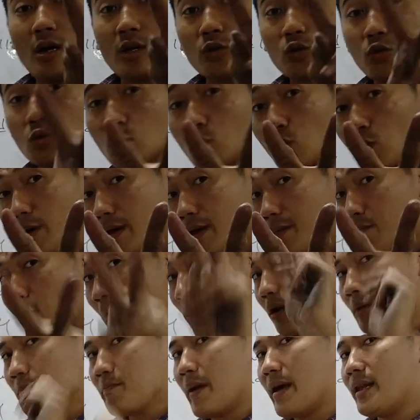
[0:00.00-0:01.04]
Two
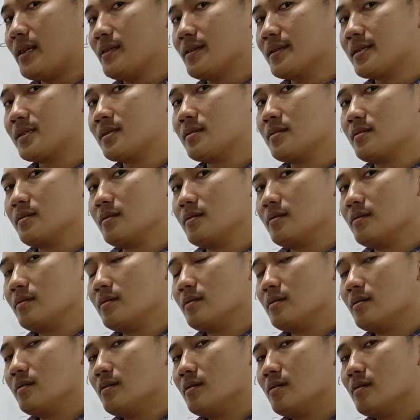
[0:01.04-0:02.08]
important battles
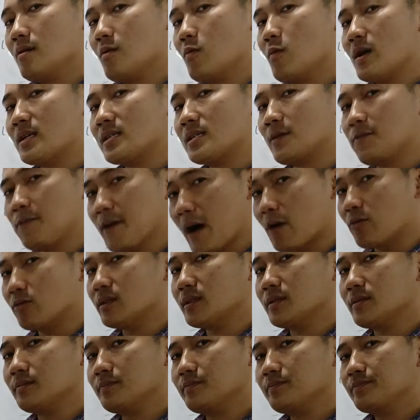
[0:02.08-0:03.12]
was
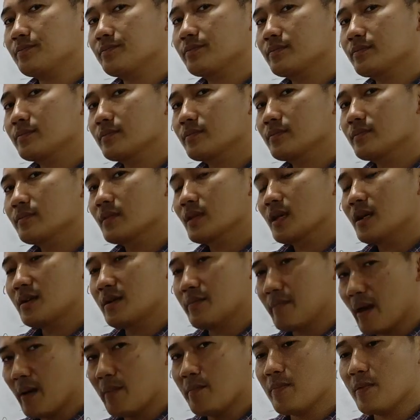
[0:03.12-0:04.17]
fought.
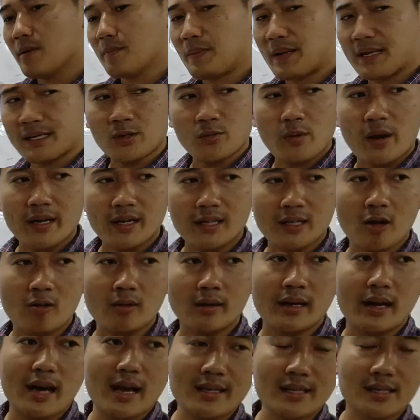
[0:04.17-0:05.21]
Remember, please write it
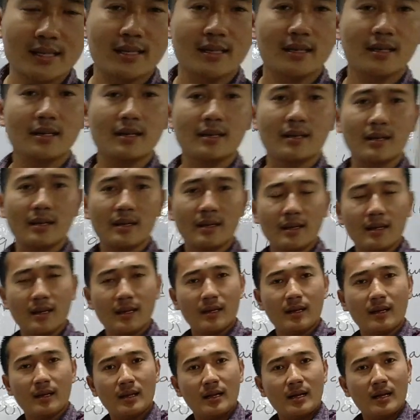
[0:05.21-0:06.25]
down, class.
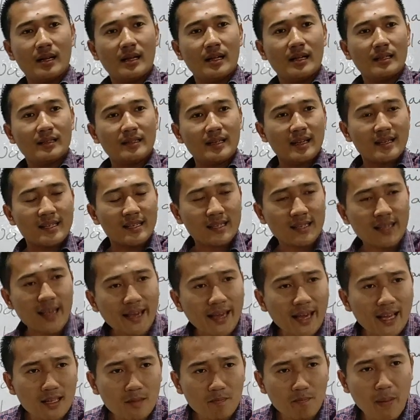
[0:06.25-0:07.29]
The
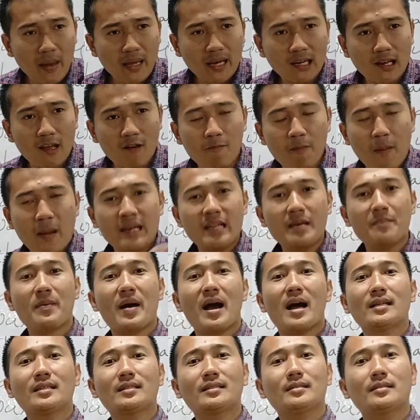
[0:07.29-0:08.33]
second battle of
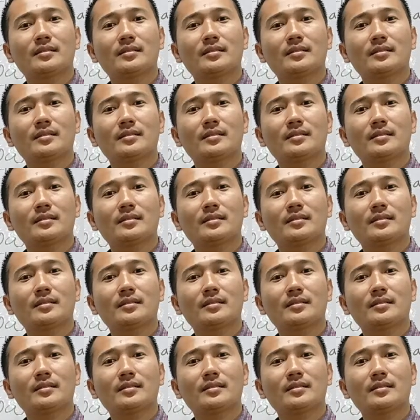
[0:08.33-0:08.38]
Panipat